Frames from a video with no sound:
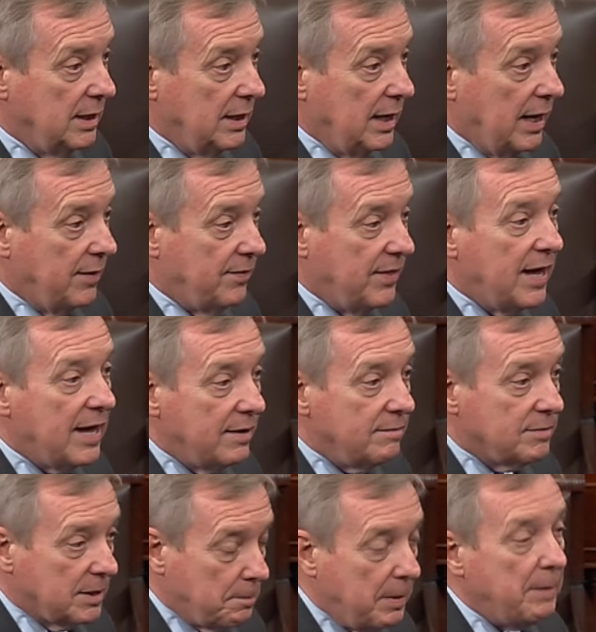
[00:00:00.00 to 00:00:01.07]
and
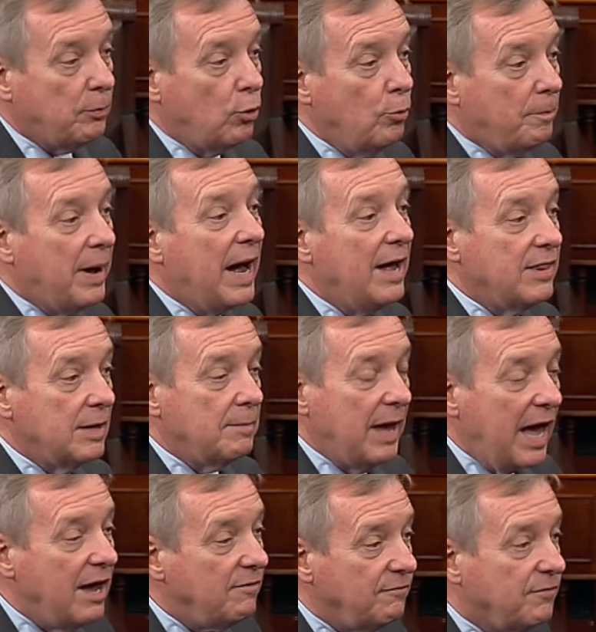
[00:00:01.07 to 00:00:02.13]
then the people who buy them
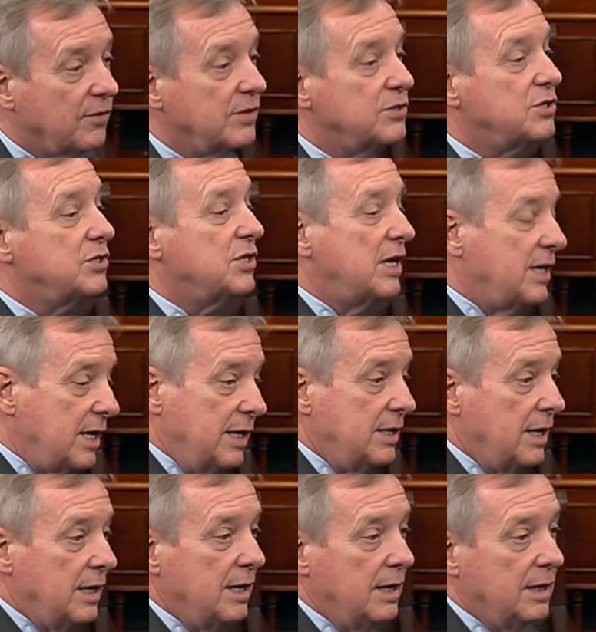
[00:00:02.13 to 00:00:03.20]
head for the city
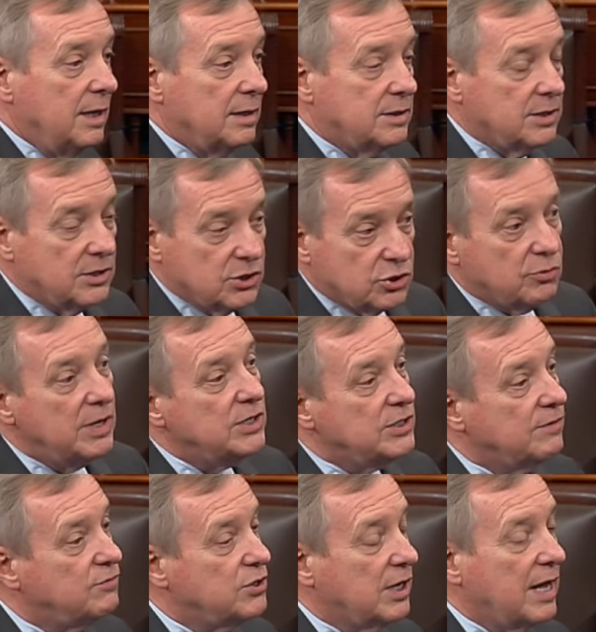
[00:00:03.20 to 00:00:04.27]
to the streets
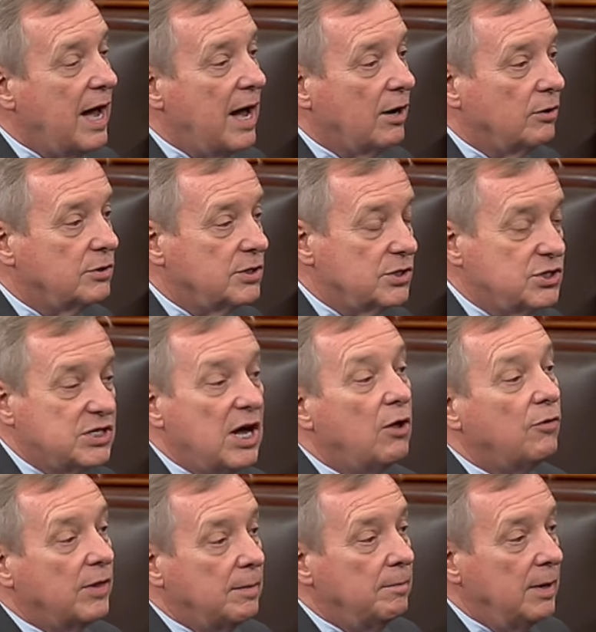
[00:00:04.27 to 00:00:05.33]
of Chicago to
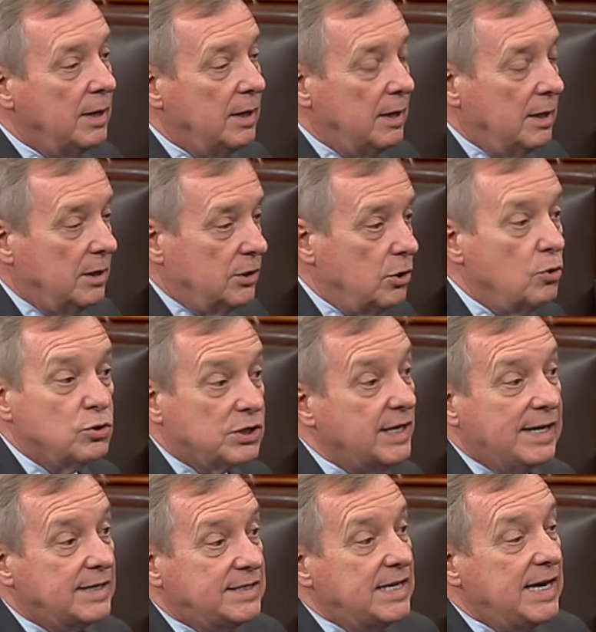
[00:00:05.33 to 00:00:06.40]
sell them, usually
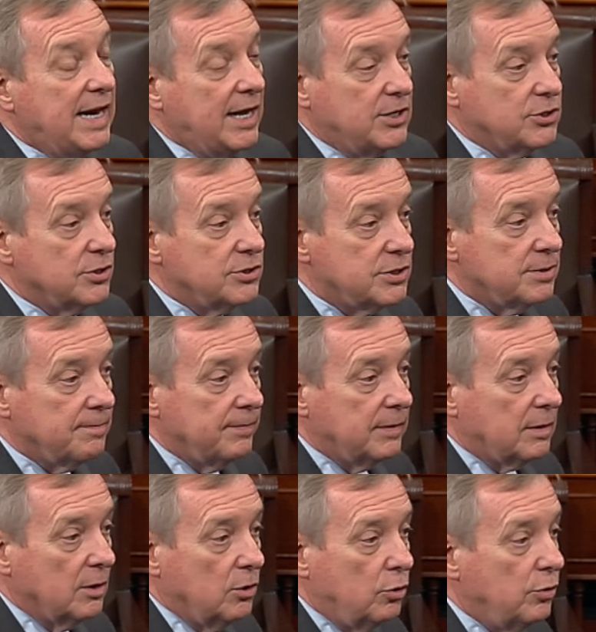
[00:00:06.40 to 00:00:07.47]
to teenagers,
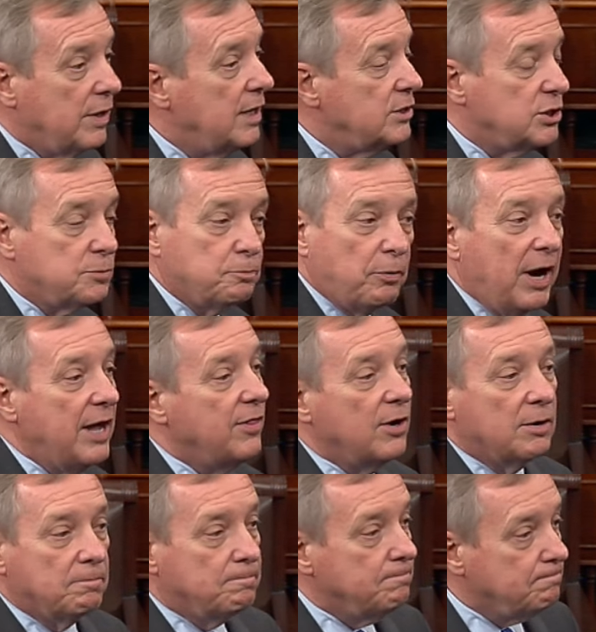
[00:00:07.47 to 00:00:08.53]
who then spray
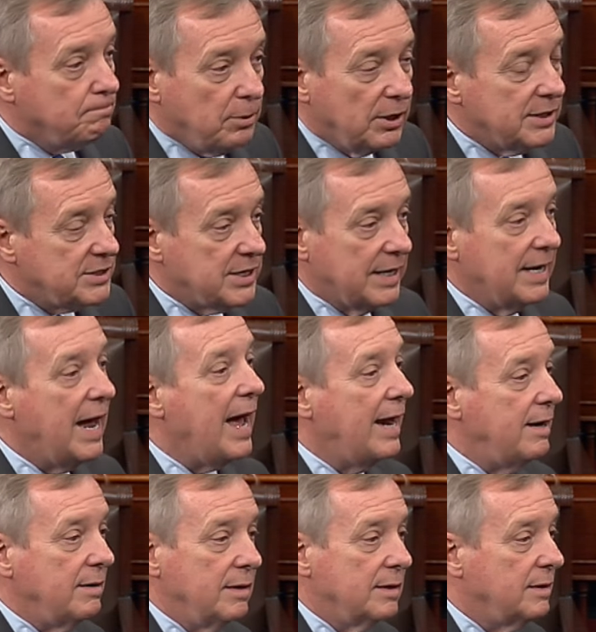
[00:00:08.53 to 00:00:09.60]
their bullets at
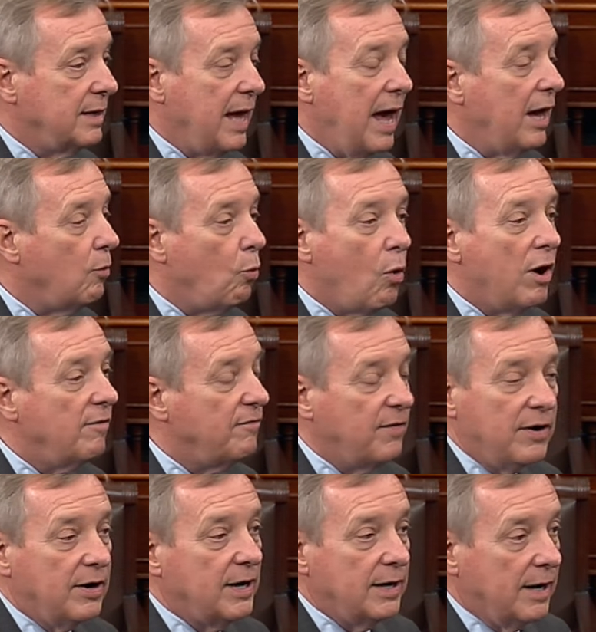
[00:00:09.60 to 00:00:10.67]
night in gang
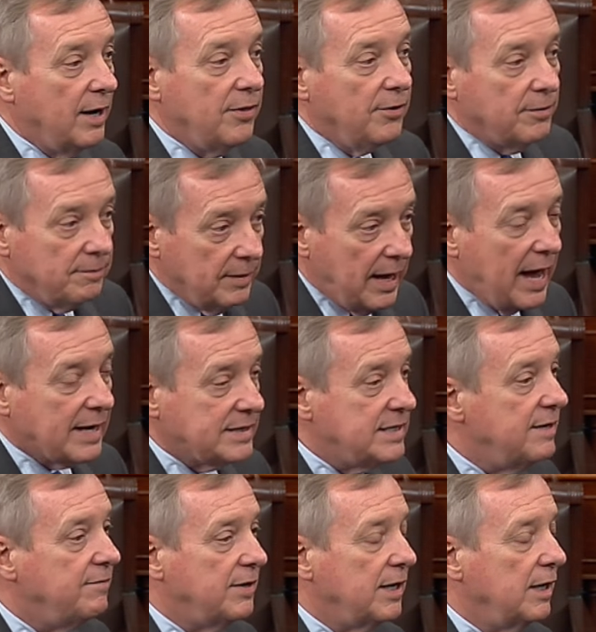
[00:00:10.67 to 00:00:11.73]
warfare and other
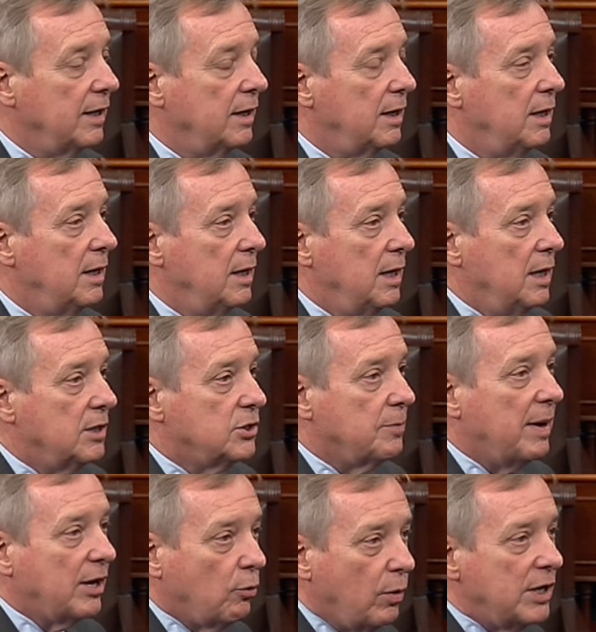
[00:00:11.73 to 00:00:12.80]
activity. So
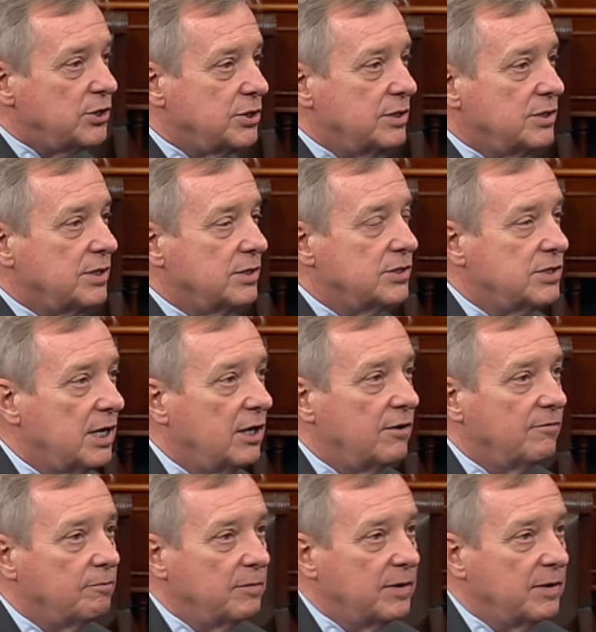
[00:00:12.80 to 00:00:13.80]
my question to the senator from